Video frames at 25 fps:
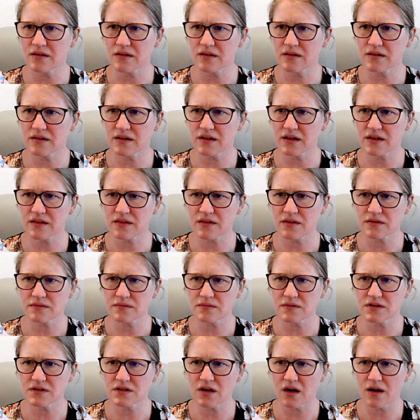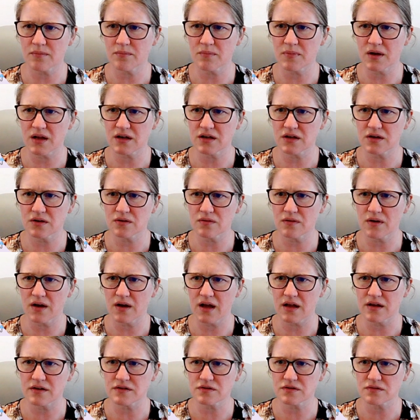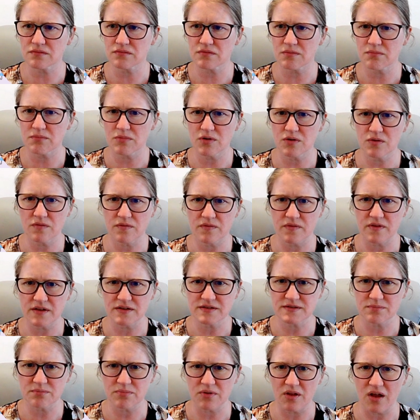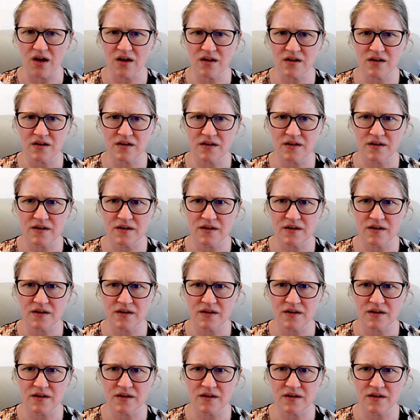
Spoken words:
click the 3-dot menu and remove this block.